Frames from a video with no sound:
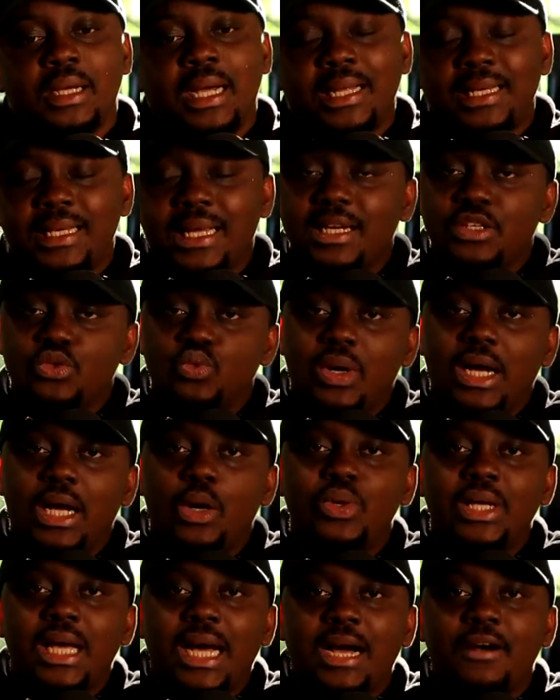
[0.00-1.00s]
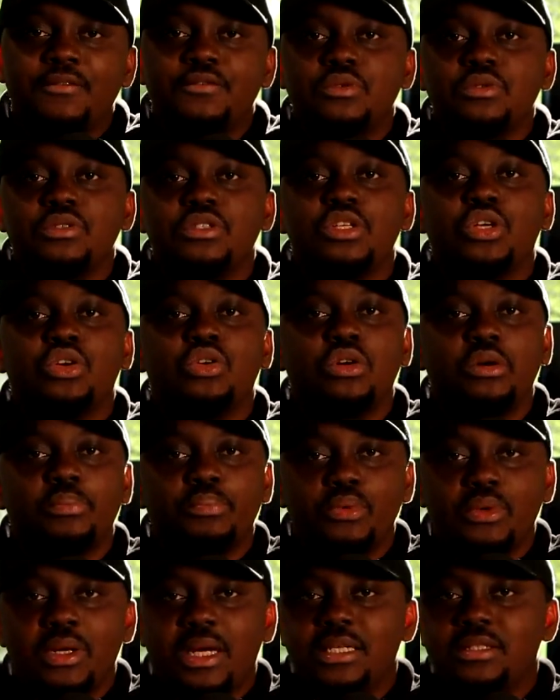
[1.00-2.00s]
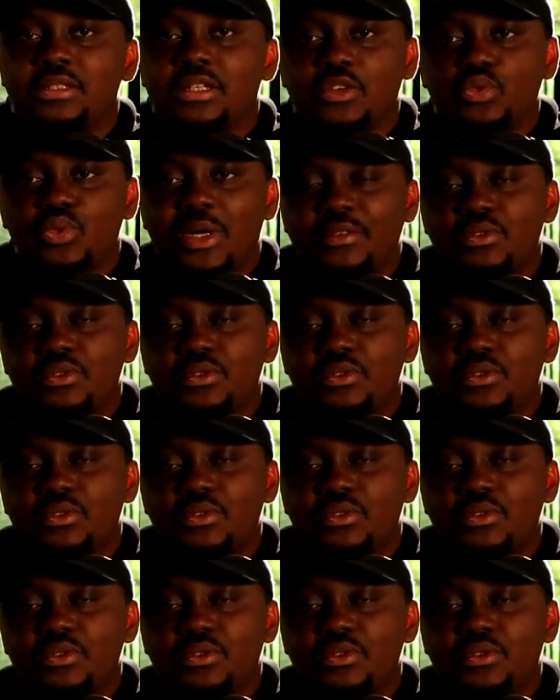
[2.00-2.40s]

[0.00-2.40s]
And that is why we have to decouple ourselves.